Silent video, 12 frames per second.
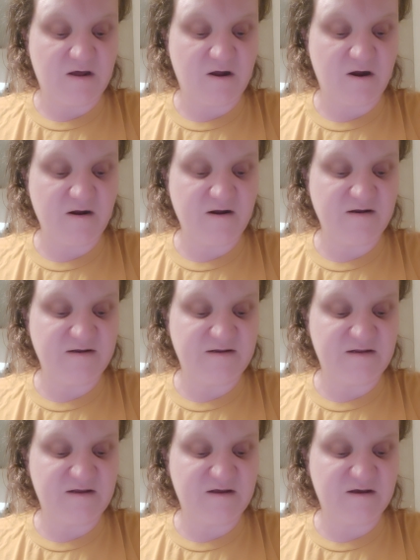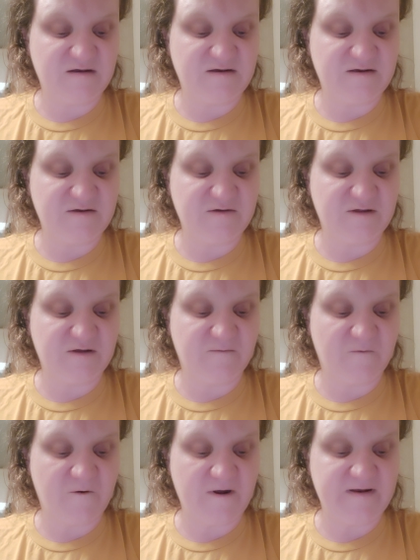Hearken unto the
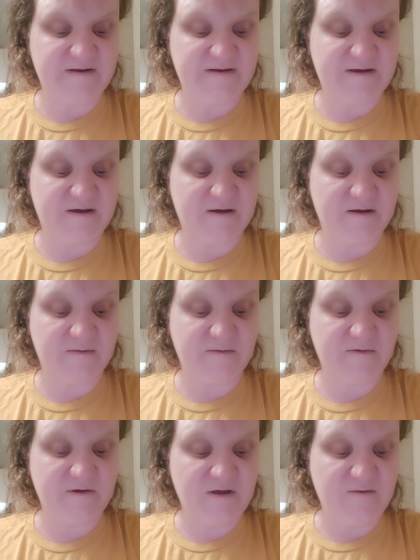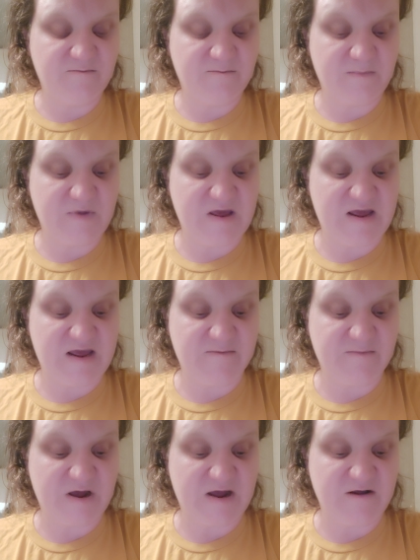voice of me,
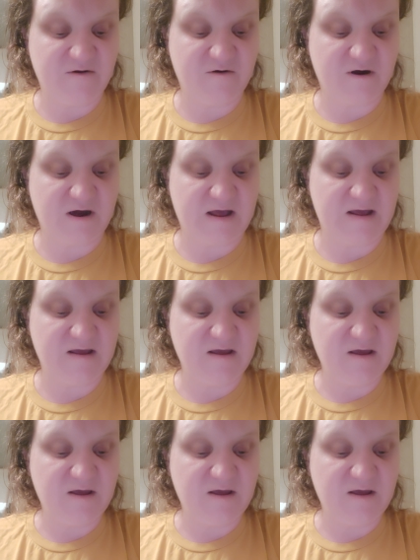my cry,